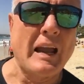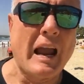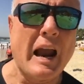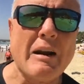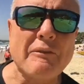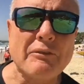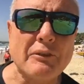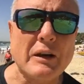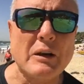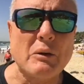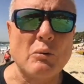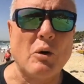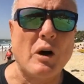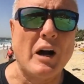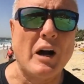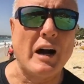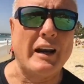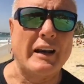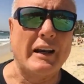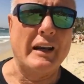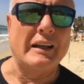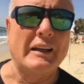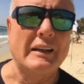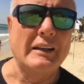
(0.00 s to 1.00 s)

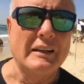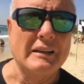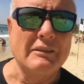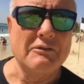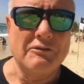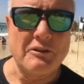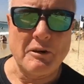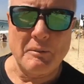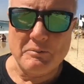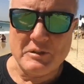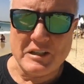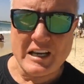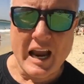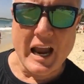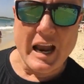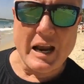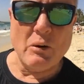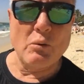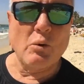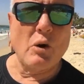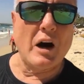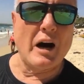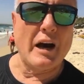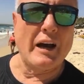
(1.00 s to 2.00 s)
Everyone from day
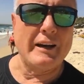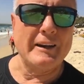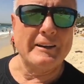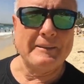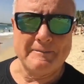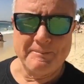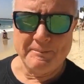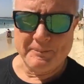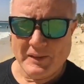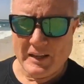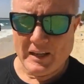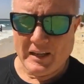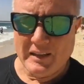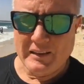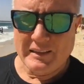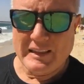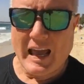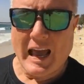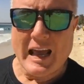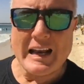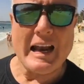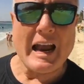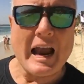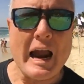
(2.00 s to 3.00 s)
one.
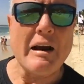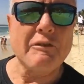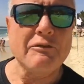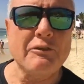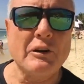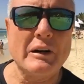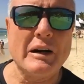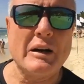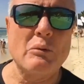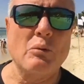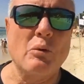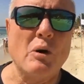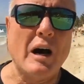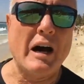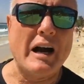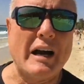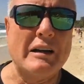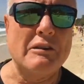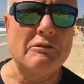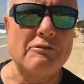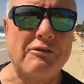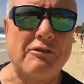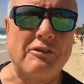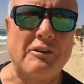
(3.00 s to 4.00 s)
That
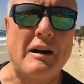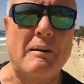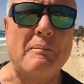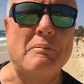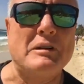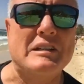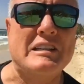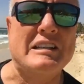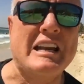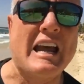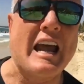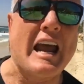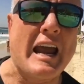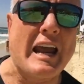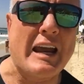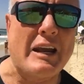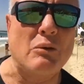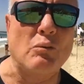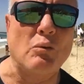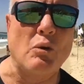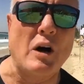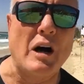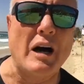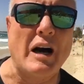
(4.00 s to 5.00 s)
everyone from day
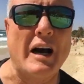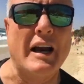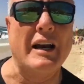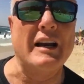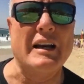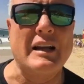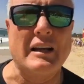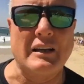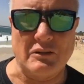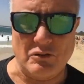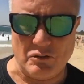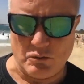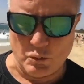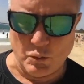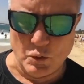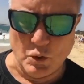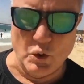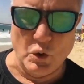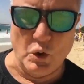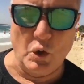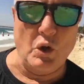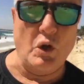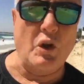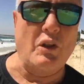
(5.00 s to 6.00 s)
one
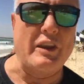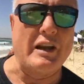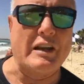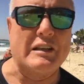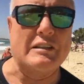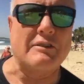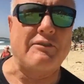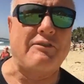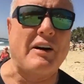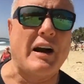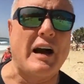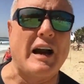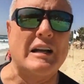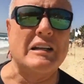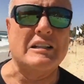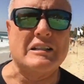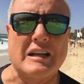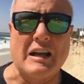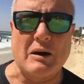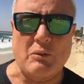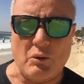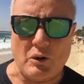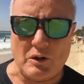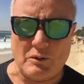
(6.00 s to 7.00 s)
rule that
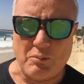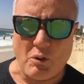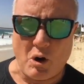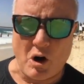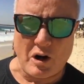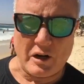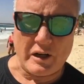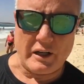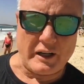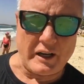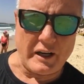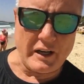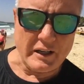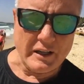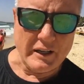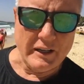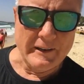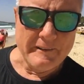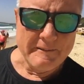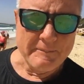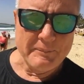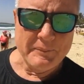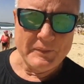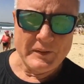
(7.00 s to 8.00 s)
defines network marketing
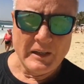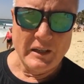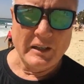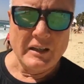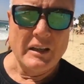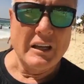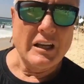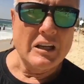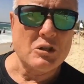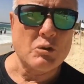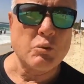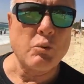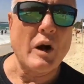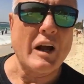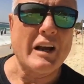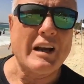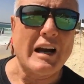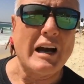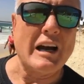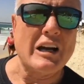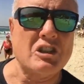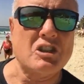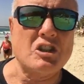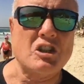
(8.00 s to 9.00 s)
is what
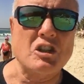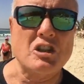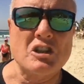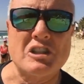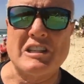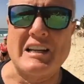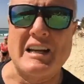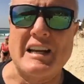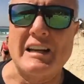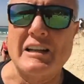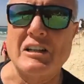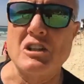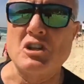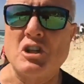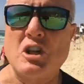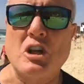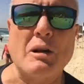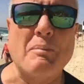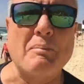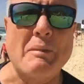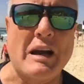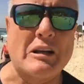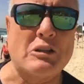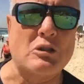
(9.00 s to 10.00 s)
ushers in
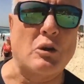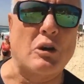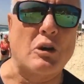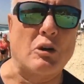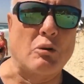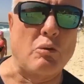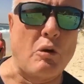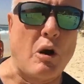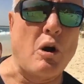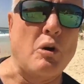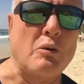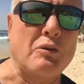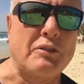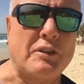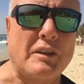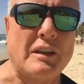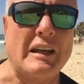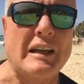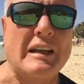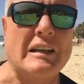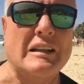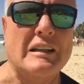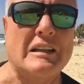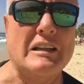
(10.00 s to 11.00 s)
geometric growth
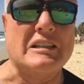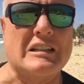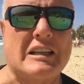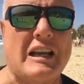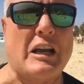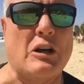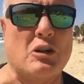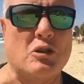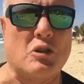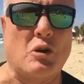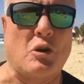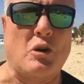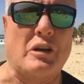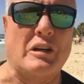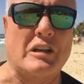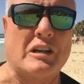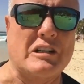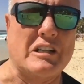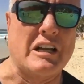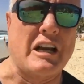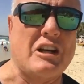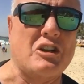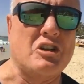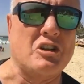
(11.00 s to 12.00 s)
into the sales
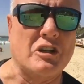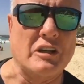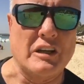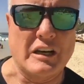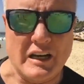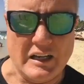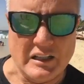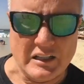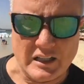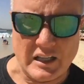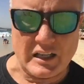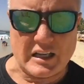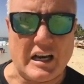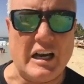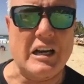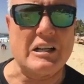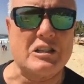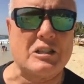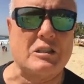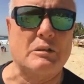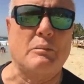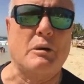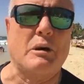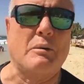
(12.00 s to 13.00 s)
organization, into the
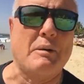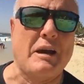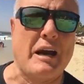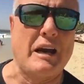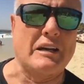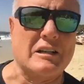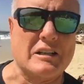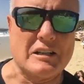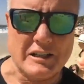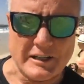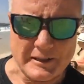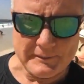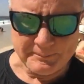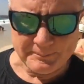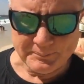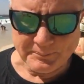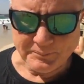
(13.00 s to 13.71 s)
customer base.